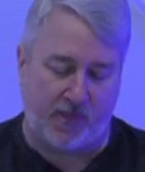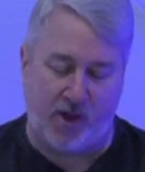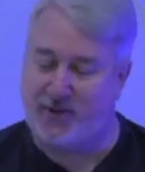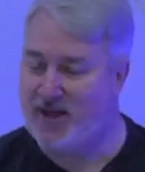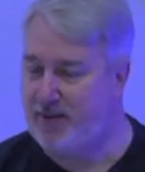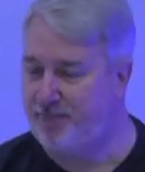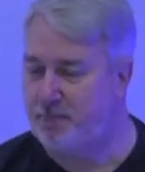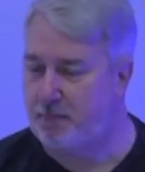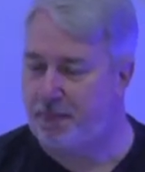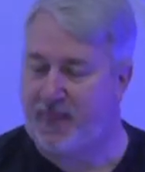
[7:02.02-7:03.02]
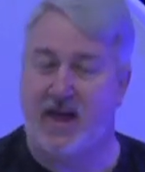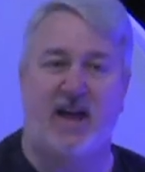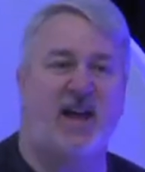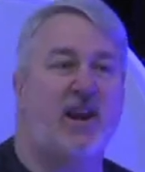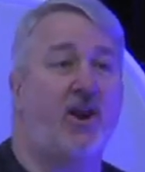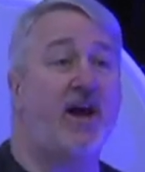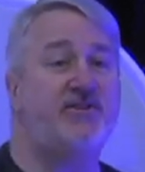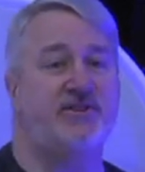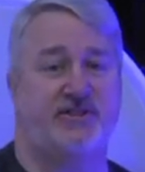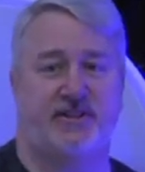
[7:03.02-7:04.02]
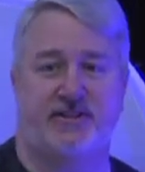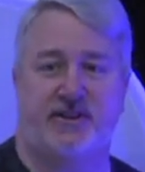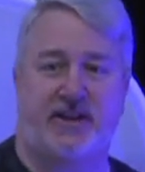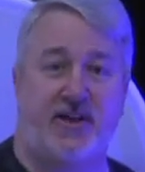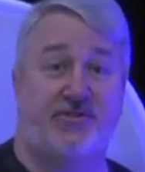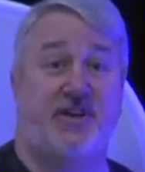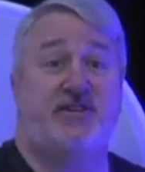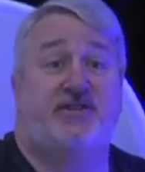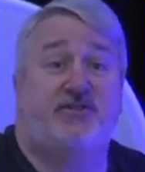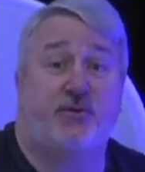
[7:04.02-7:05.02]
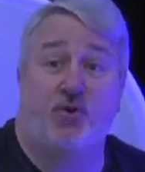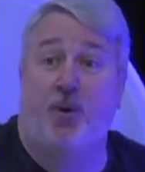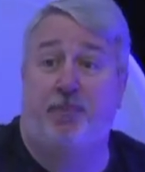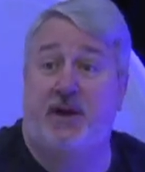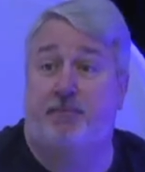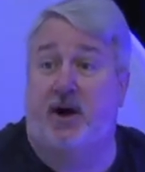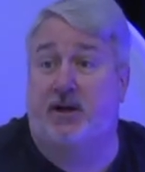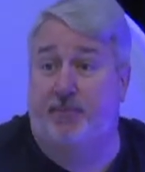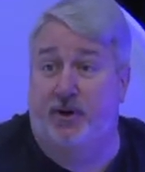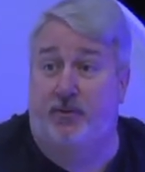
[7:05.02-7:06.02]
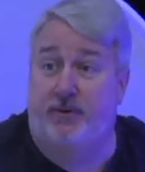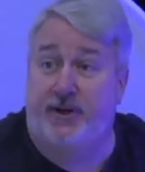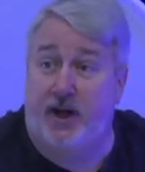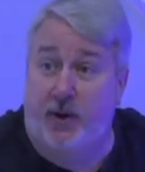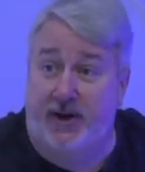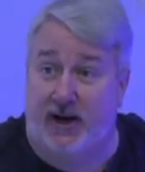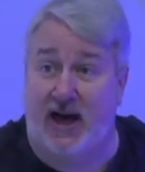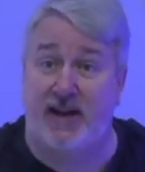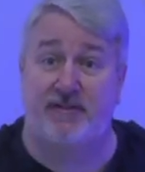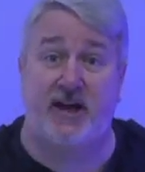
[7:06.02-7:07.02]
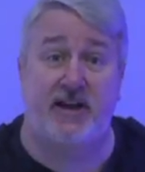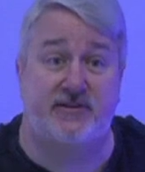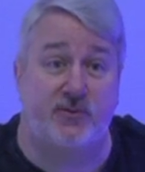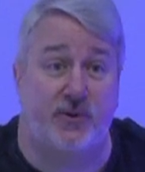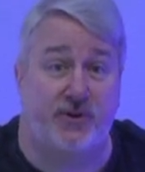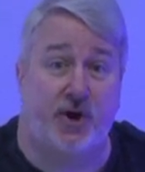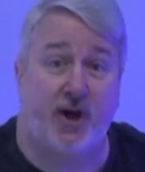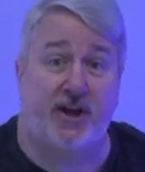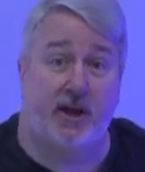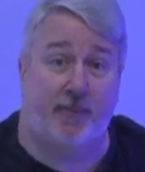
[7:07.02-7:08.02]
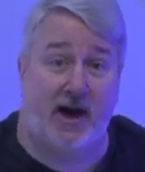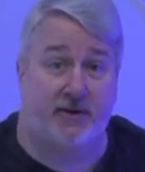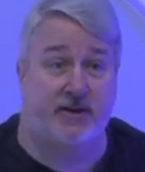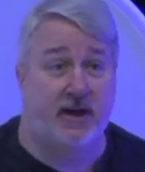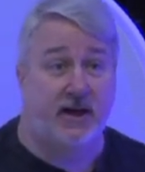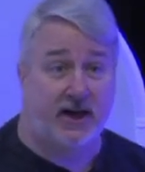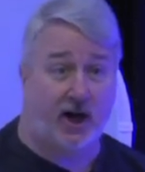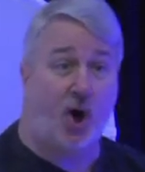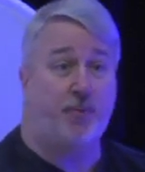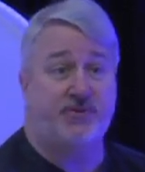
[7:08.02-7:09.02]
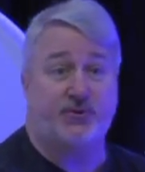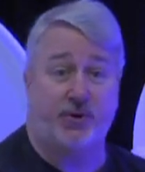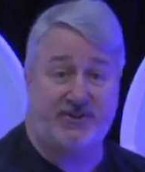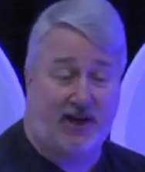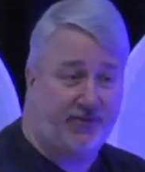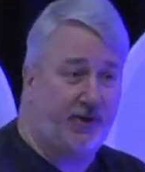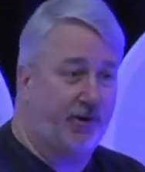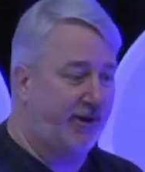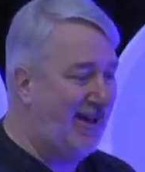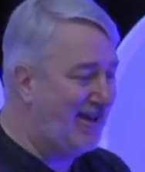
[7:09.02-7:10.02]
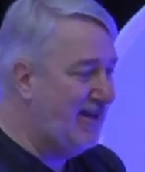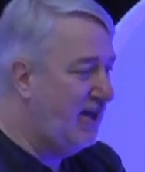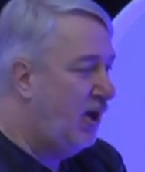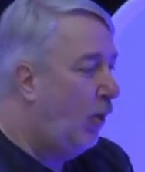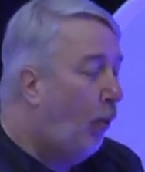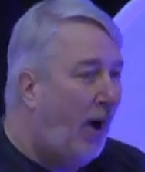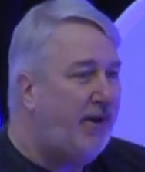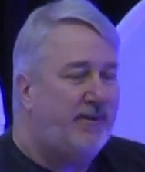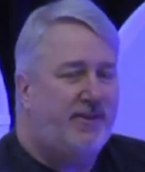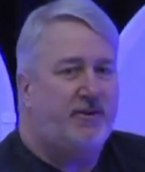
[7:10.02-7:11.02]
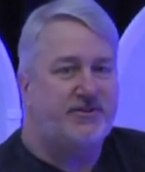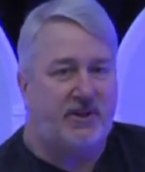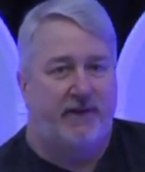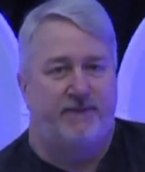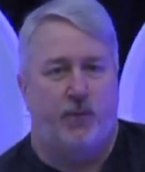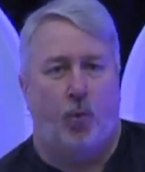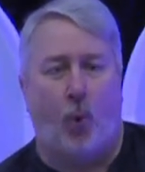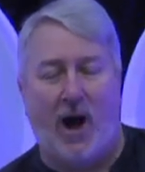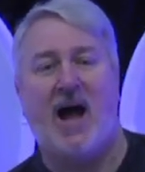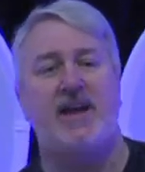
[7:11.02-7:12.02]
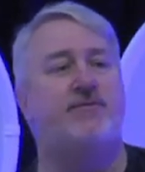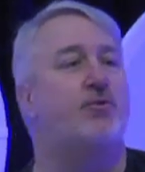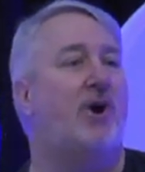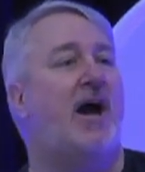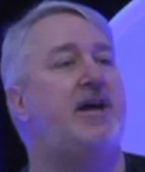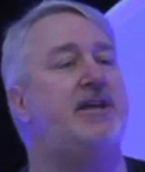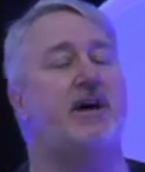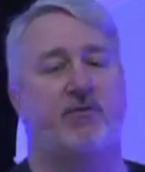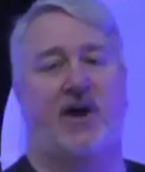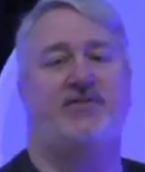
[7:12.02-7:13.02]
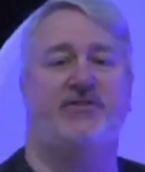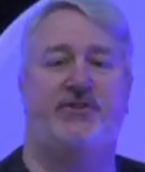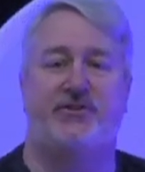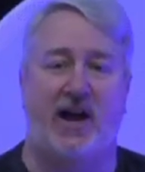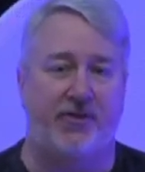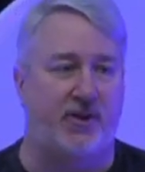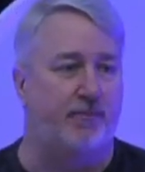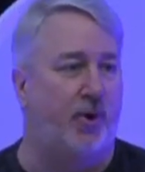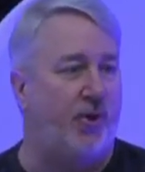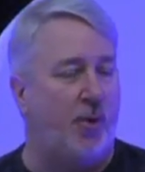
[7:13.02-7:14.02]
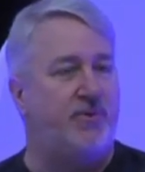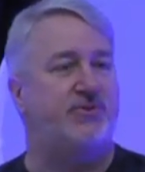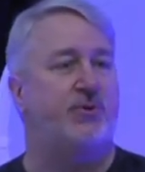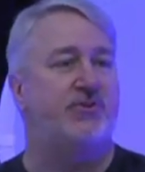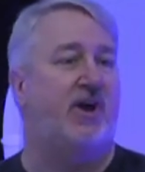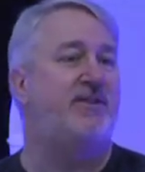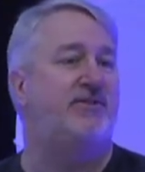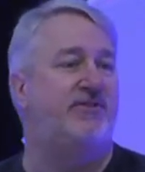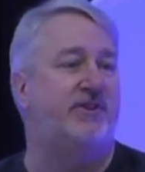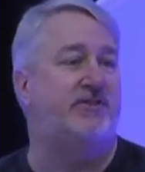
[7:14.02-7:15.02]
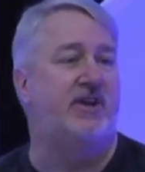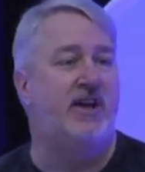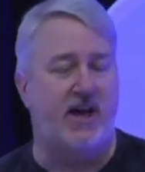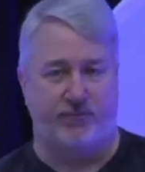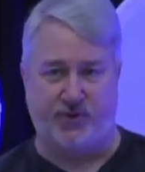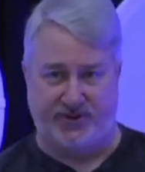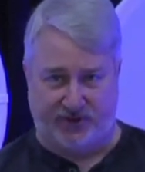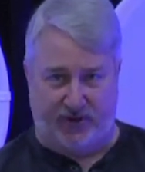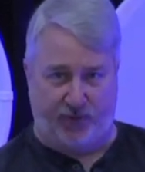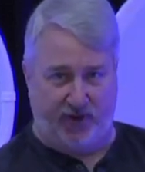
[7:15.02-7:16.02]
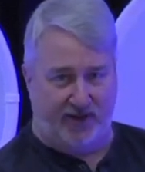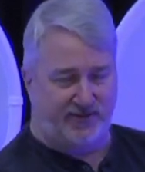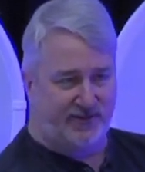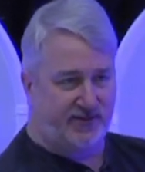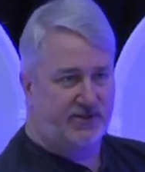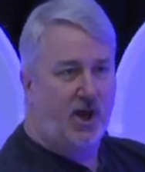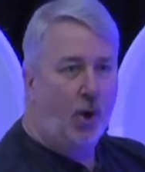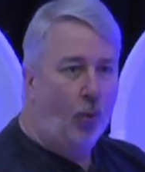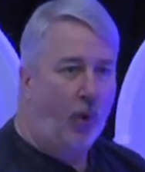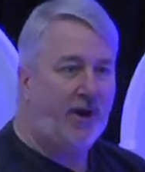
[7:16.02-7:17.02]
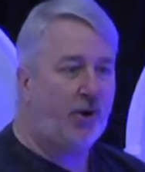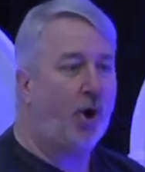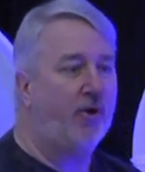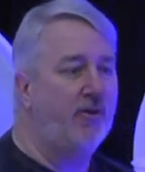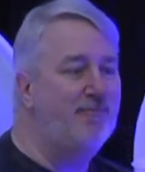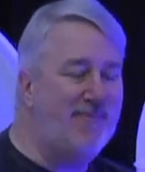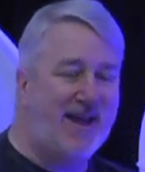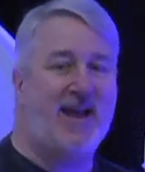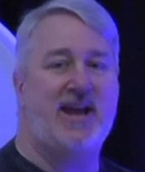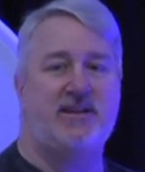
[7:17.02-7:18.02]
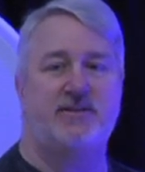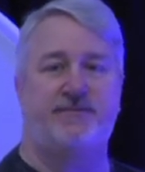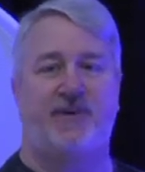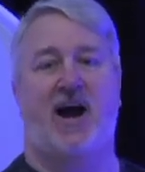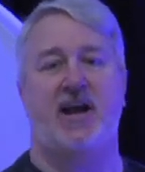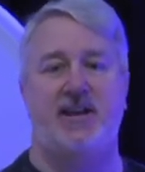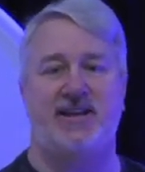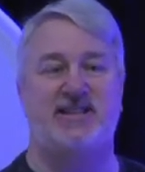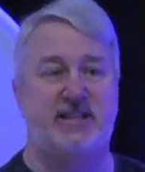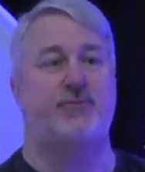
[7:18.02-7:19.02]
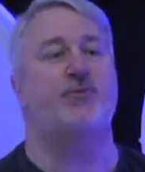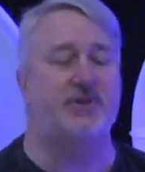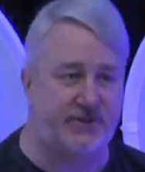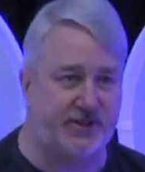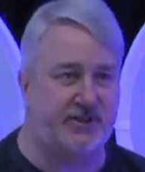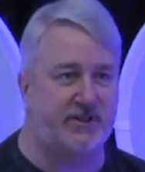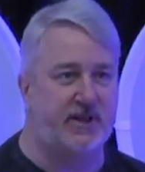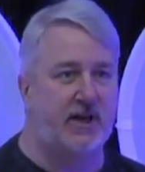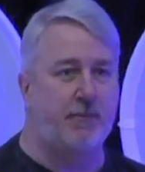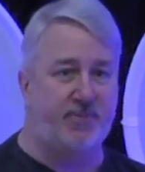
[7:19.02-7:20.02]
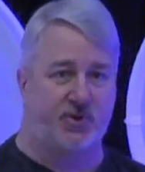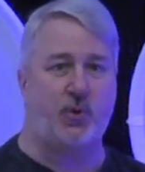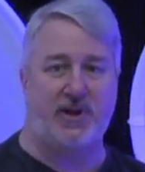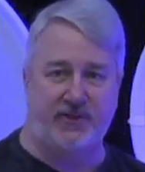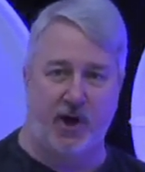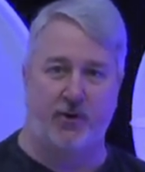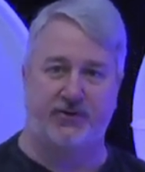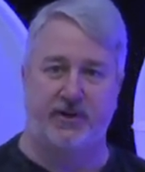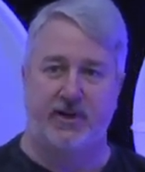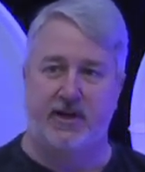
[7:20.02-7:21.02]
Okay? Licenses. Okay, this is the real big bugaboo, you know, in a lot of cases when you're talking about uh, open source out there, okay? What, there's a wide variety of licenses out there, both open source licenses and free software licenses. What are the main defining differences between those.